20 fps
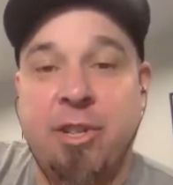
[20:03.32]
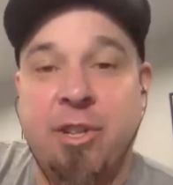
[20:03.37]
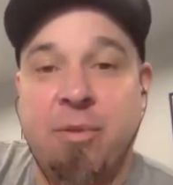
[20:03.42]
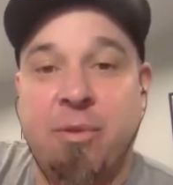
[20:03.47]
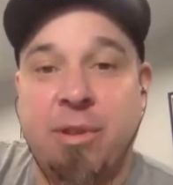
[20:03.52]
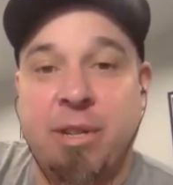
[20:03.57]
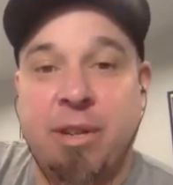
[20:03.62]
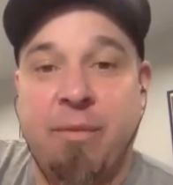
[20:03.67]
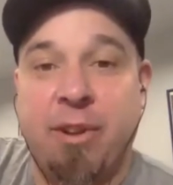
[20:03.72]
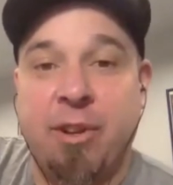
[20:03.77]
two
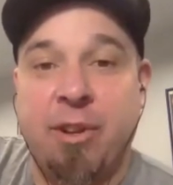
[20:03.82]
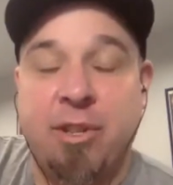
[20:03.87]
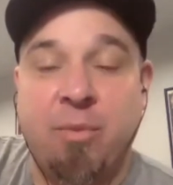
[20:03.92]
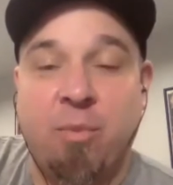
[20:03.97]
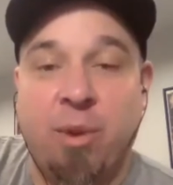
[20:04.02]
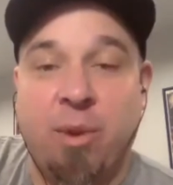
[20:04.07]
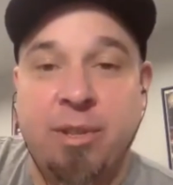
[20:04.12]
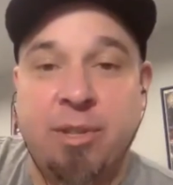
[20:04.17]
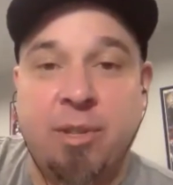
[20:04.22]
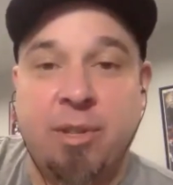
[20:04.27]
or Division
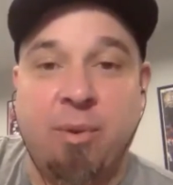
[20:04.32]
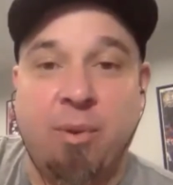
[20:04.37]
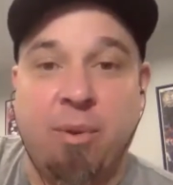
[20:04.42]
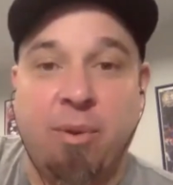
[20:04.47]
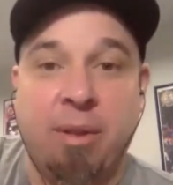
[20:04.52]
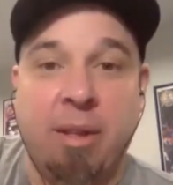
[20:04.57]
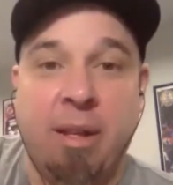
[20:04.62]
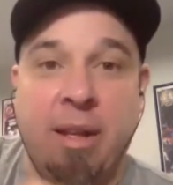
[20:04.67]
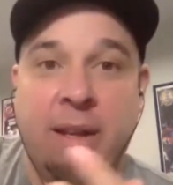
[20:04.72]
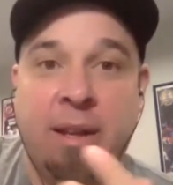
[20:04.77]
one
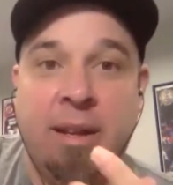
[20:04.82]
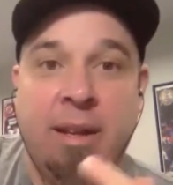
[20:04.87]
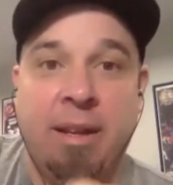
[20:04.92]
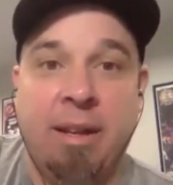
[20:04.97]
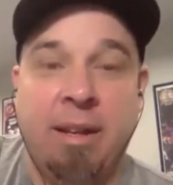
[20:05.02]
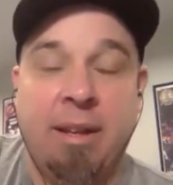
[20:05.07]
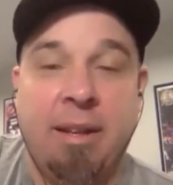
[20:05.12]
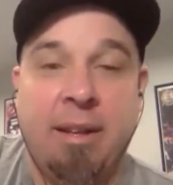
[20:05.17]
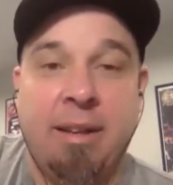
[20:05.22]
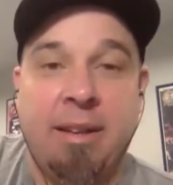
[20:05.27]
school,
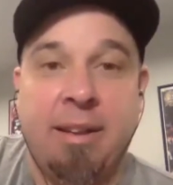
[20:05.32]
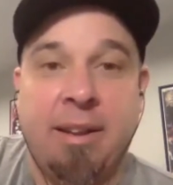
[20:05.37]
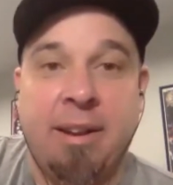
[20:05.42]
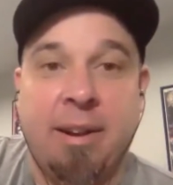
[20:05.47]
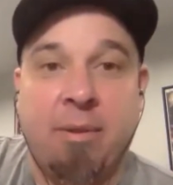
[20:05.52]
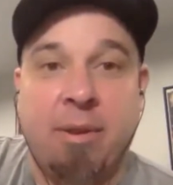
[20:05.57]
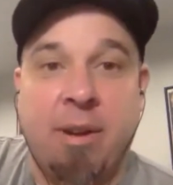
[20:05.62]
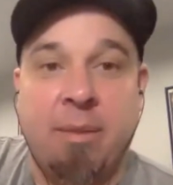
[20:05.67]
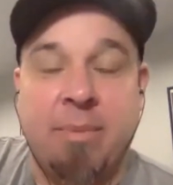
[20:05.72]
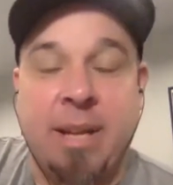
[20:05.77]
you
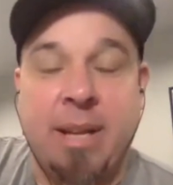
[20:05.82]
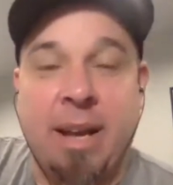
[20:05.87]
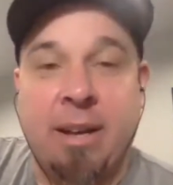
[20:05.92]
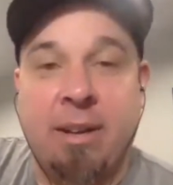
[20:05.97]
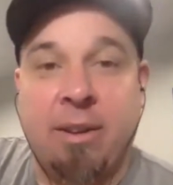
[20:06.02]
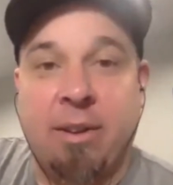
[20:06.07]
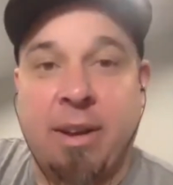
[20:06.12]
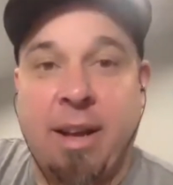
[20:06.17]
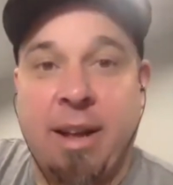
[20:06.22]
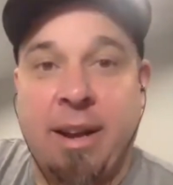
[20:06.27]
know, come take
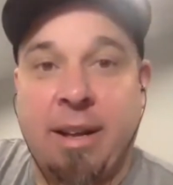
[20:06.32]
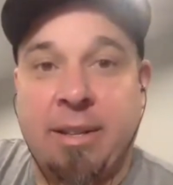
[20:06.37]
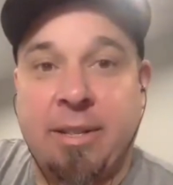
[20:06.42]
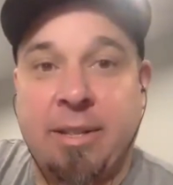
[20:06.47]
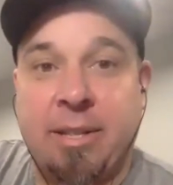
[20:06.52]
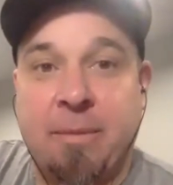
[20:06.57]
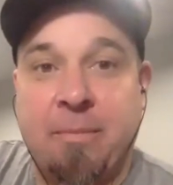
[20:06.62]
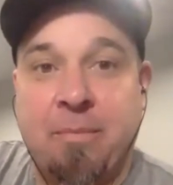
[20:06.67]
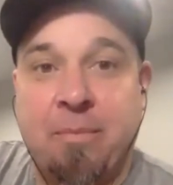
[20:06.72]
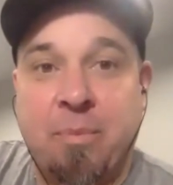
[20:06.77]
a look at
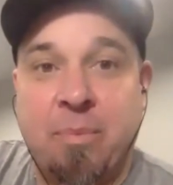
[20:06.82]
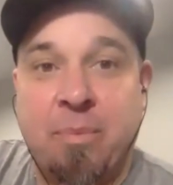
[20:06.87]
us.